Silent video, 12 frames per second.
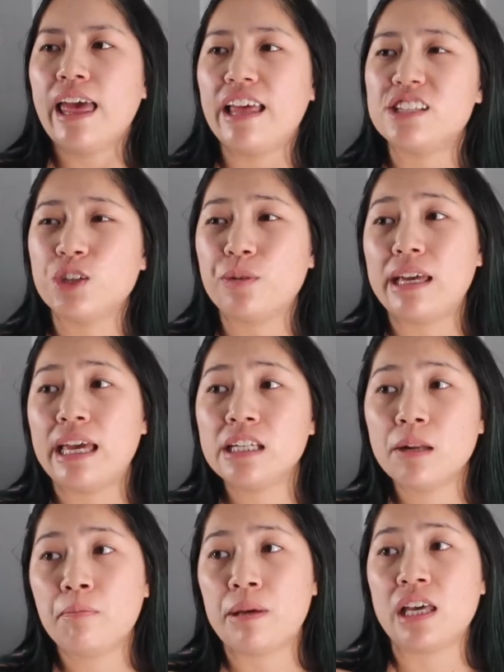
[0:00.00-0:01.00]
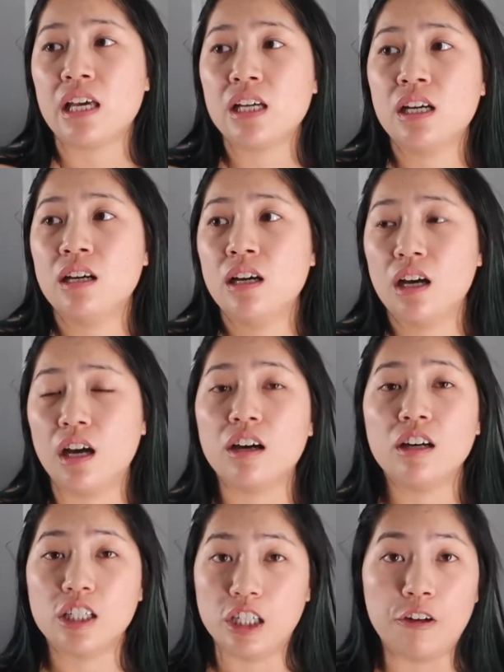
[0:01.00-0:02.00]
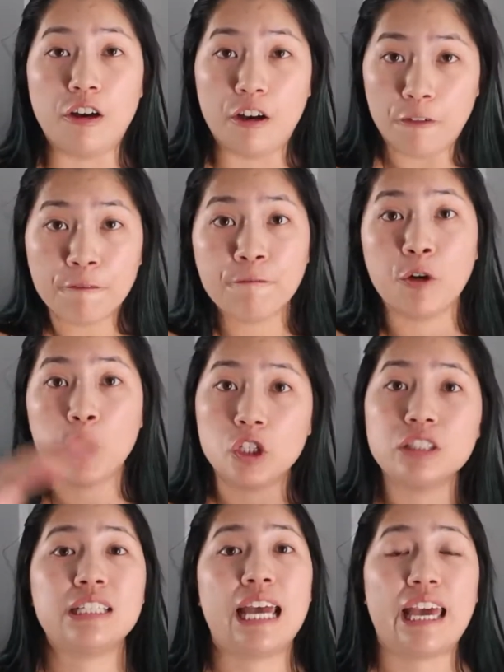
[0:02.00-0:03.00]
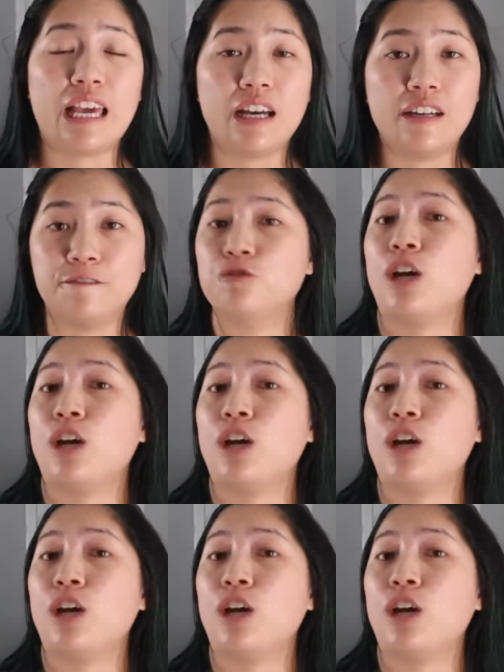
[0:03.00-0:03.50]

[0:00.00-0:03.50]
And so it ended up being a full day of